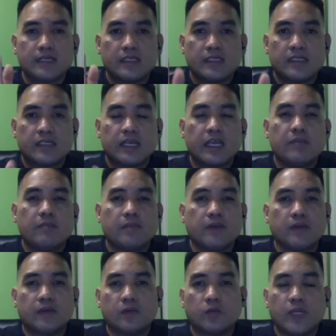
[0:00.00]

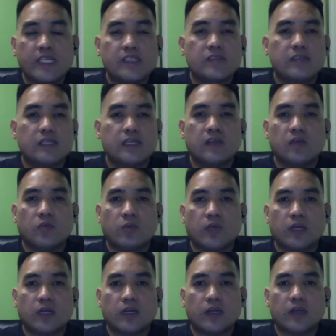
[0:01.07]
reasoning
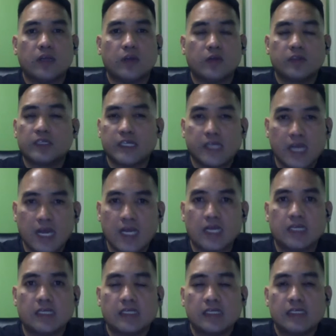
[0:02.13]
where no, they're not.
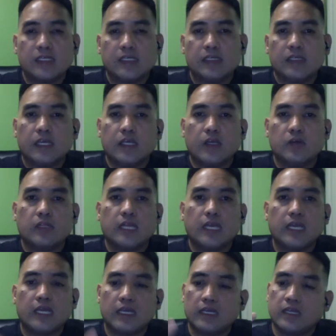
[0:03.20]

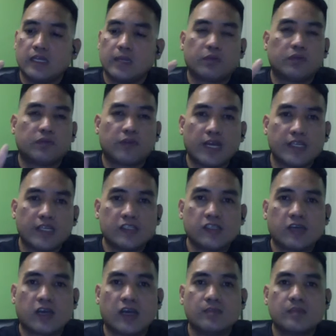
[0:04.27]
They provide
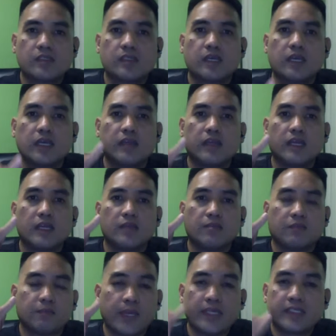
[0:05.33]
jobs, they
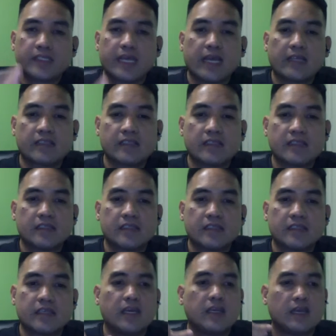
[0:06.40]
pay taxes,
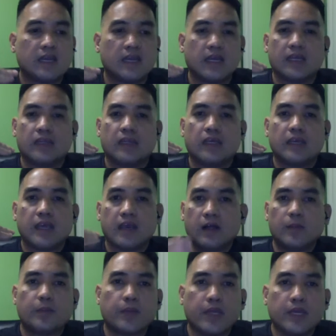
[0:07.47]
they help
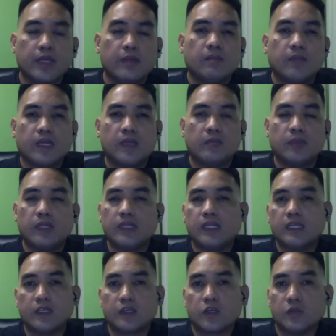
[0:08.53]
in building
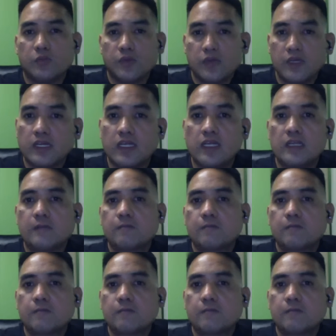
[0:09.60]
the community.